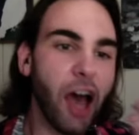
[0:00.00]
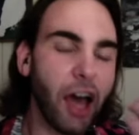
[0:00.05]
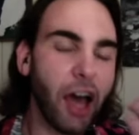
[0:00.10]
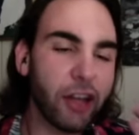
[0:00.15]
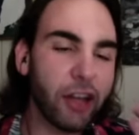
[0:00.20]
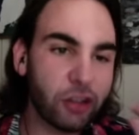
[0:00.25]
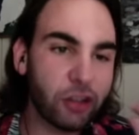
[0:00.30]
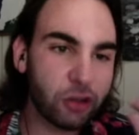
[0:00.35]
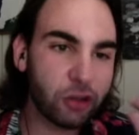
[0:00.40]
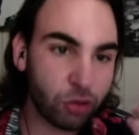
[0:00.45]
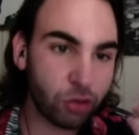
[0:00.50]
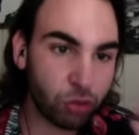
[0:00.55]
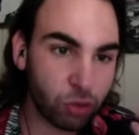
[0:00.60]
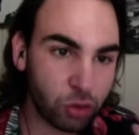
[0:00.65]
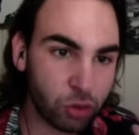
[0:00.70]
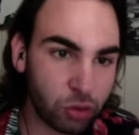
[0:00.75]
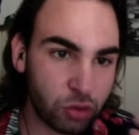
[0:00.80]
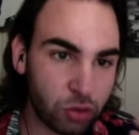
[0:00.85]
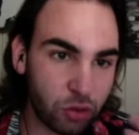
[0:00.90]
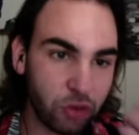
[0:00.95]

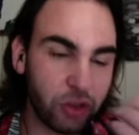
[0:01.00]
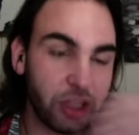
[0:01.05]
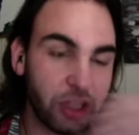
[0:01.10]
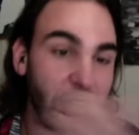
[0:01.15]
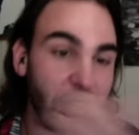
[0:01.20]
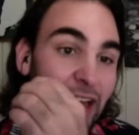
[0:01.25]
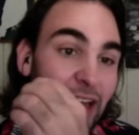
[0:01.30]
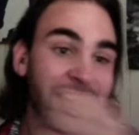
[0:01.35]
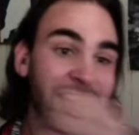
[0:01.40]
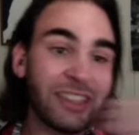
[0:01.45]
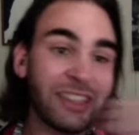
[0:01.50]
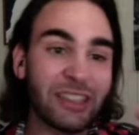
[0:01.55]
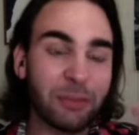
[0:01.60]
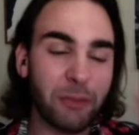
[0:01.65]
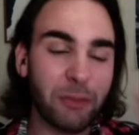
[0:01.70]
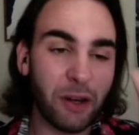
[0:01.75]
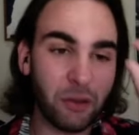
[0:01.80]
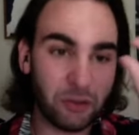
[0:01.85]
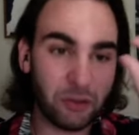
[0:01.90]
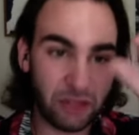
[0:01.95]
streusel. Like anything's
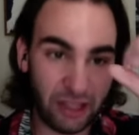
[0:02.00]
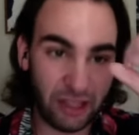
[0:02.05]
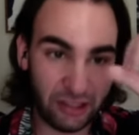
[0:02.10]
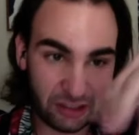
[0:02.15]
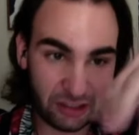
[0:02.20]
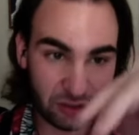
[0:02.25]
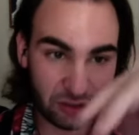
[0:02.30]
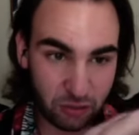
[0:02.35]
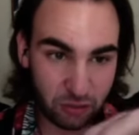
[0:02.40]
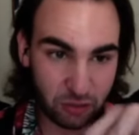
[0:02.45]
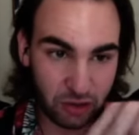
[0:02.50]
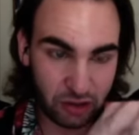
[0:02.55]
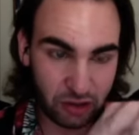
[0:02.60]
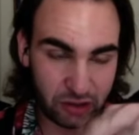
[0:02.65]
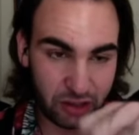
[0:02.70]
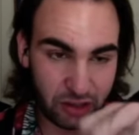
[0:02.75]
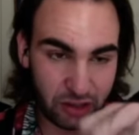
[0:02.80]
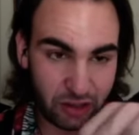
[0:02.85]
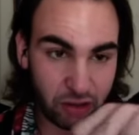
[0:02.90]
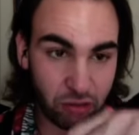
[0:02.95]
better with that, like
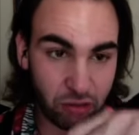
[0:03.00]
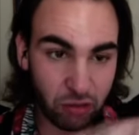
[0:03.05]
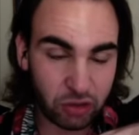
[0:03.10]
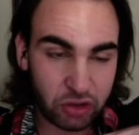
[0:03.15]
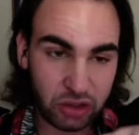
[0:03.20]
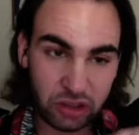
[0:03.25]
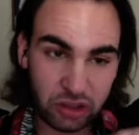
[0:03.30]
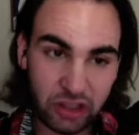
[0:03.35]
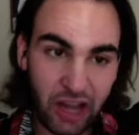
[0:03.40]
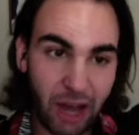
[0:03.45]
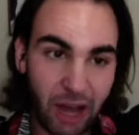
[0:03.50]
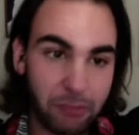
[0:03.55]
the crunchy top.